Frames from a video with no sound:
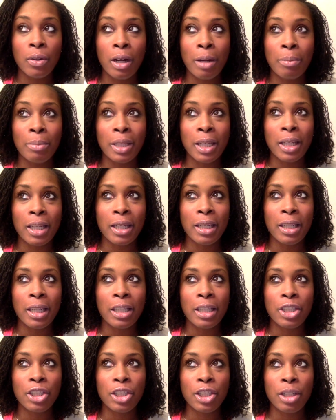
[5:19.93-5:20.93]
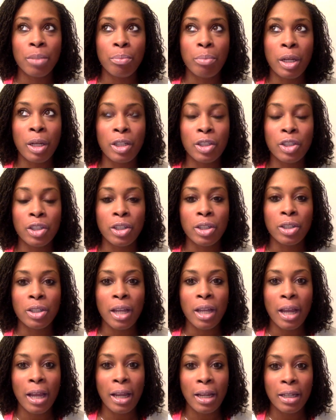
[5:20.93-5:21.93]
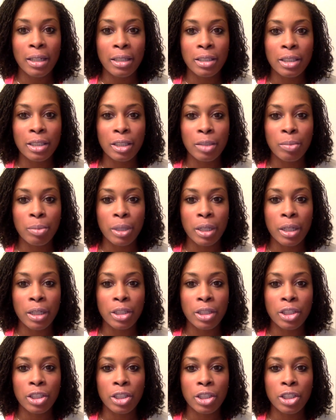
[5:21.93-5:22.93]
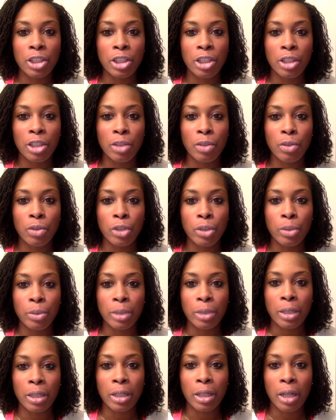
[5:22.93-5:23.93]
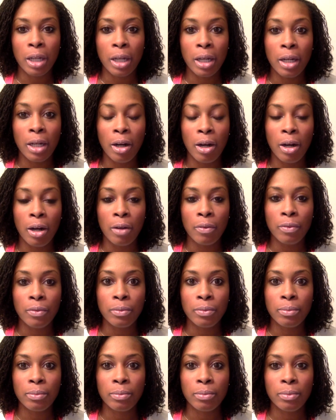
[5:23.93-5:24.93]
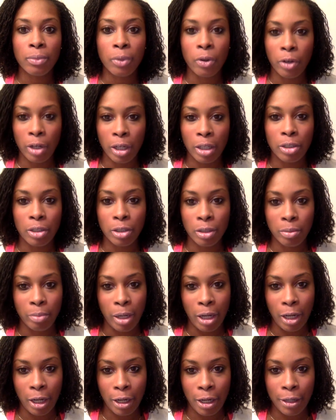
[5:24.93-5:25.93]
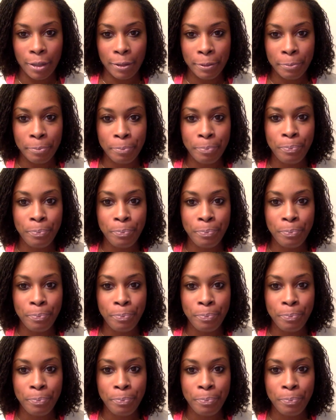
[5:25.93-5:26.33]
I'm thinking that she measured 8 inches because she knew she was gonna cut off 3 inches of my hair.